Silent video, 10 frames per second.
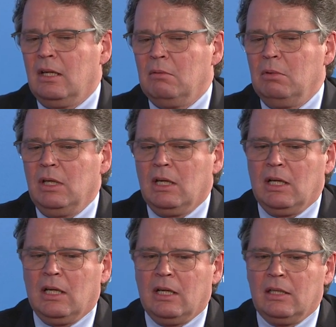we
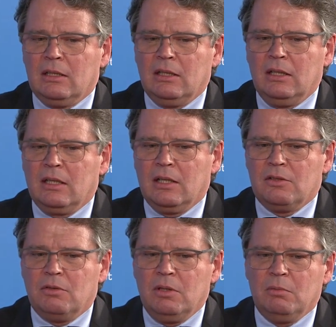are a
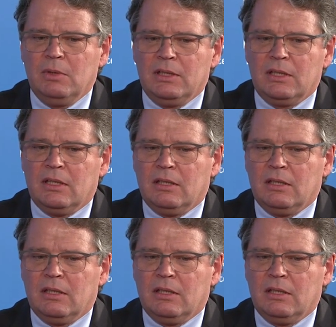country with